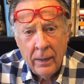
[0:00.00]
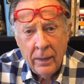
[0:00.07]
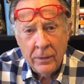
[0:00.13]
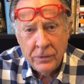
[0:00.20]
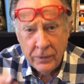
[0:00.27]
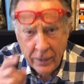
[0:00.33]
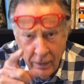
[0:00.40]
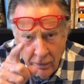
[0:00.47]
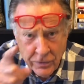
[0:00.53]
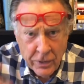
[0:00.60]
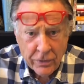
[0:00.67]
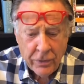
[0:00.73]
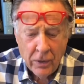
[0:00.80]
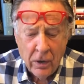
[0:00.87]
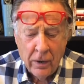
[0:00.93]
So here's a
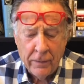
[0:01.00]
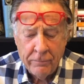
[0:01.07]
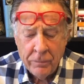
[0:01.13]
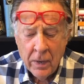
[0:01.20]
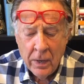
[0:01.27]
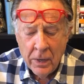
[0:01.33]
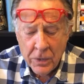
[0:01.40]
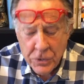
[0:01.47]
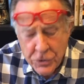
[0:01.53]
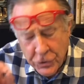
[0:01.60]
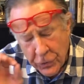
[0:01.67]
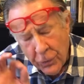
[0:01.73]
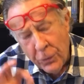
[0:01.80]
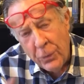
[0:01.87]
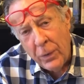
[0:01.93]
thought.
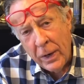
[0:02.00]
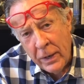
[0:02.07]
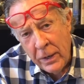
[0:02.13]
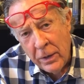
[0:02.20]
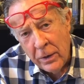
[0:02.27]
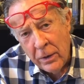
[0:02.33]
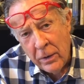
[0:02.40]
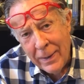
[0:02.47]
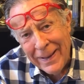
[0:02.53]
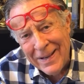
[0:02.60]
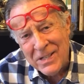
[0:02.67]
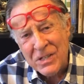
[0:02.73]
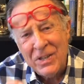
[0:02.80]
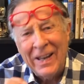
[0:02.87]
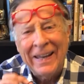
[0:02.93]
Surrender
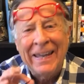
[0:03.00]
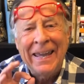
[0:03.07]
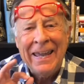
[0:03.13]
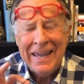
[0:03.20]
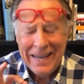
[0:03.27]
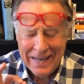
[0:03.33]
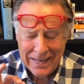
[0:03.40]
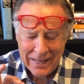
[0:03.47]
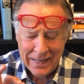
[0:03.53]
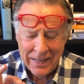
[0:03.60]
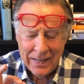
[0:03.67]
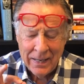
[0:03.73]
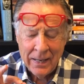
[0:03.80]
is the key